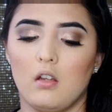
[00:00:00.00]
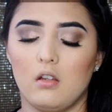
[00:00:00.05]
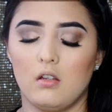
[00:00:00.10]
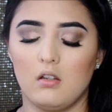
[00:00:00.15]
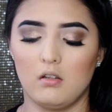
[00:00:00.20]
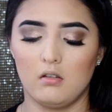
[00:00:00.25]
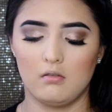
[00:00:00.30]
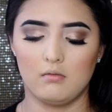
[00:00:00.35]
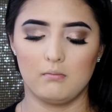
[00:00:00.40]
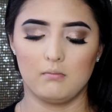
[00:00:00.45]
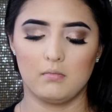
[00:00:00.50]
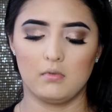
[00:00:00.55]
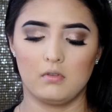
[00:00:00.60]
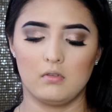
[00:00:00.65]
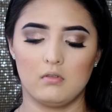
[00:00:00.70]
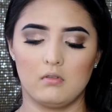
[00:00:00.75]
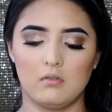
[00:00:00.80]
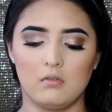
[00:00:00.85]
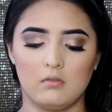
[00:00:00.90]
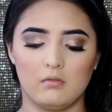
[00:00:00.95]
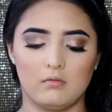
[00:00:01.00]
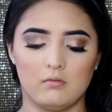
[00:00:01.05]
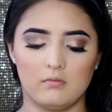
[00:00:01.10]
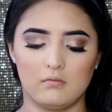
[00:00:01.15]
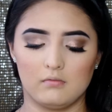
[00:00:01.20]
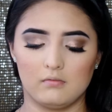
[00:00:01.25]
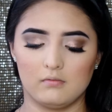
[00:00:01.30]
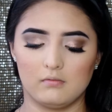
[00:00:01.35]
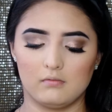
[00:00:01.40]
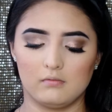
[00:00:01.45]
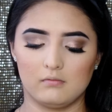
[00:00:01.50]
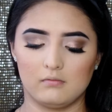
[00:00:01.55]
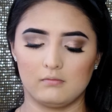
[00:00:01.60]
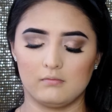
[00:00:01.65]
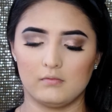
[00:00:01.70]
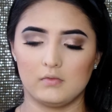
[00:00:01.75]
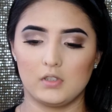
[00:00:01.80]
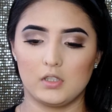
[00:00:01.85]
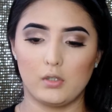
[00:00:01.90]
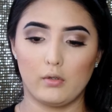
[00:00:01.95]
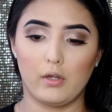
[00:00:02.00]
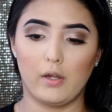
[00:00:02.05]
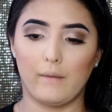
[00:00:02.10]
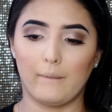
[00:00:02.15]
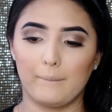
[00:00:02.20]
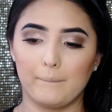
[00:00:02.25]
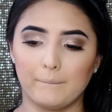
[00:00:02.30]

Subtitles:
So yeah.